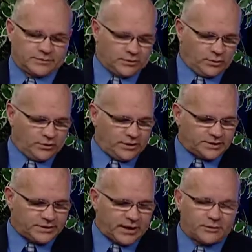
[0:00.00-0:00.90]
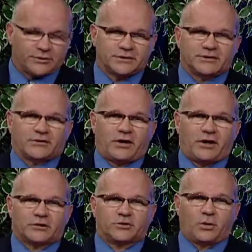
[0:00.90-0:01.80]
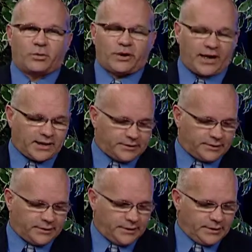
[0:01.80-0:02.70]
Community Center. This is on October 8th.